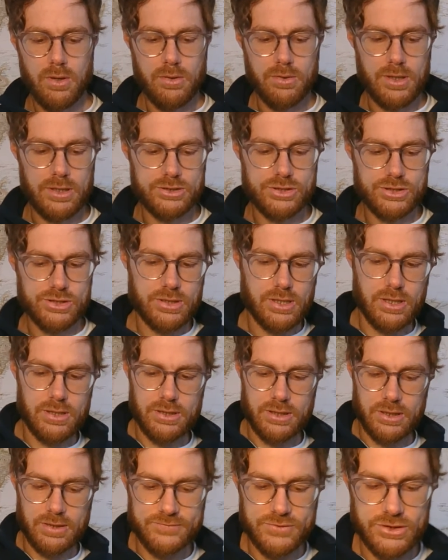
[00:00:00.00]
That just
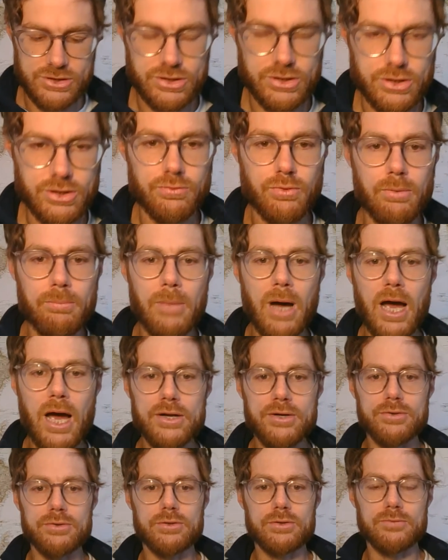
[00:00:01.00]
kind of gives us a good
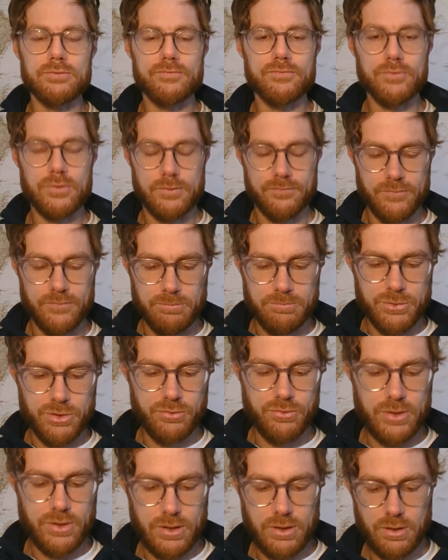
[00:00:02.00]
reminder of the
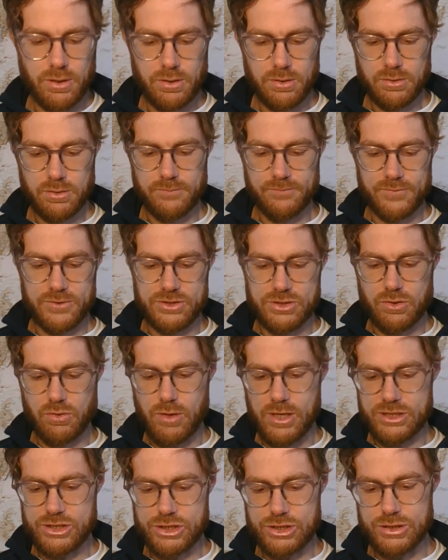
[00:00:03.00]
beauty of these
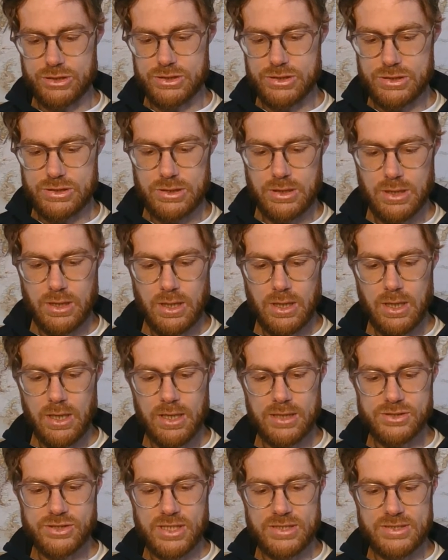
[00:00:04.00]
questions.
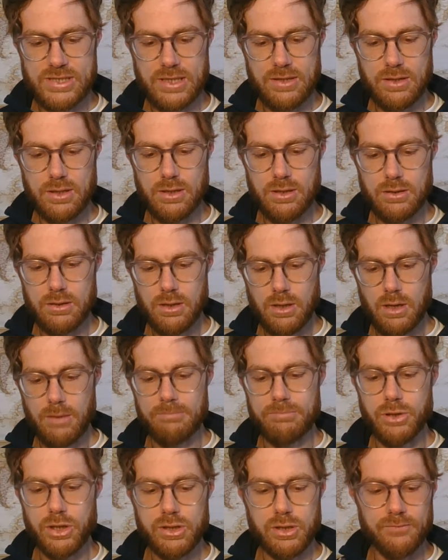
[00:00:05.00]
It says, in the
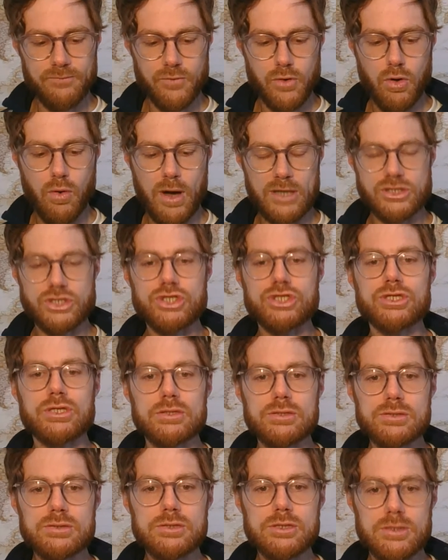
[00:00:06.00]
Book of
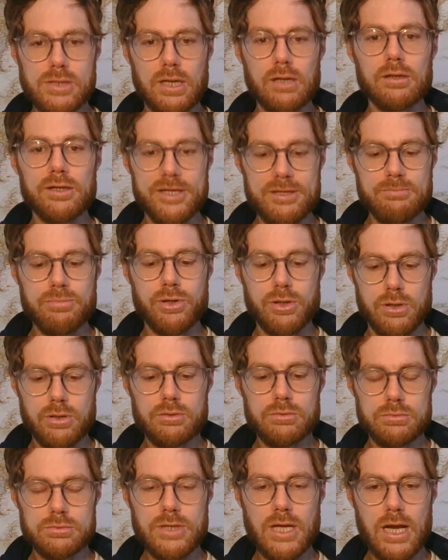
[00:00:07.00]
Questions, El
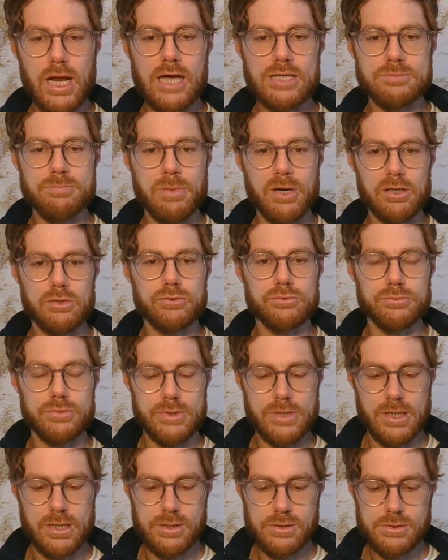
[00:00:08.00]
Libro de las
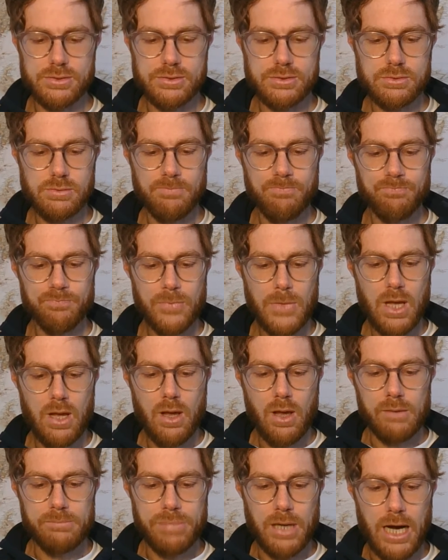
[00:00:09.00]
Preguntas,
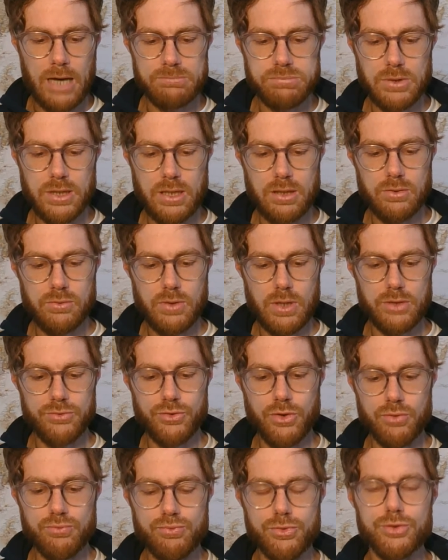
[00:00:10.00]
Pablo
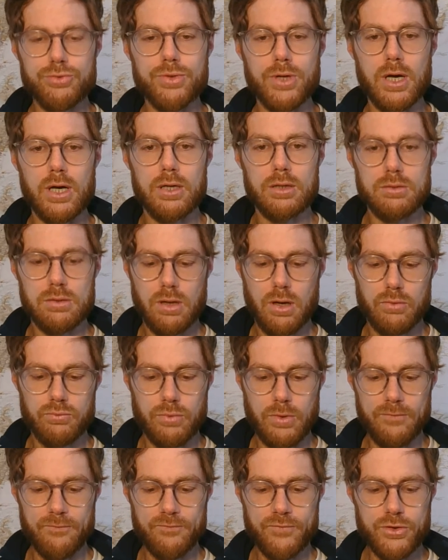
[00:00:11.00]
Neruda
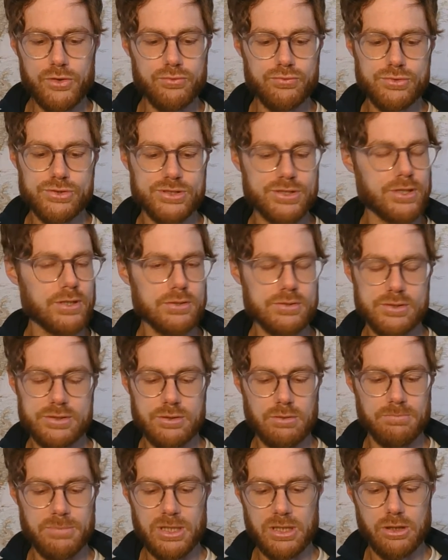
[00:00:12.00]
refuses
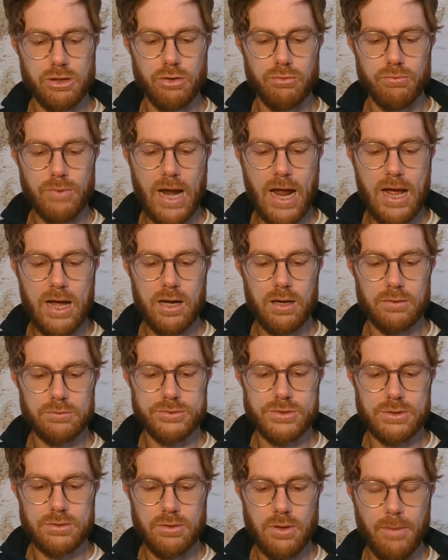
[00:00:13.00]
to be
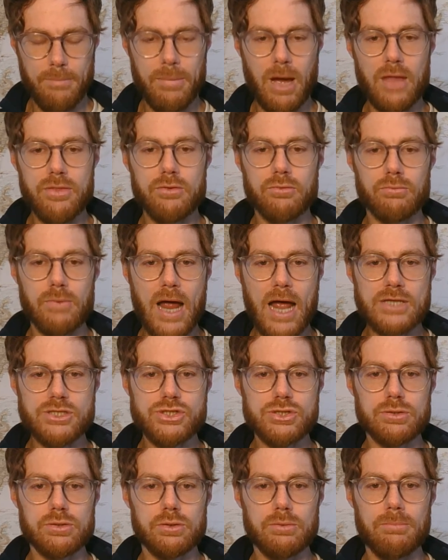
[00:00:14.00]
corralled by the
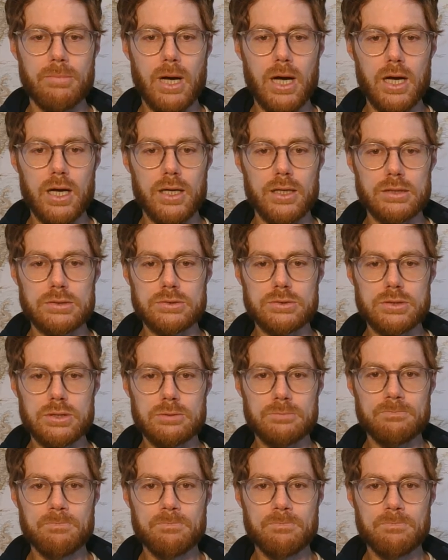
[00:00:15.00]
rational mind.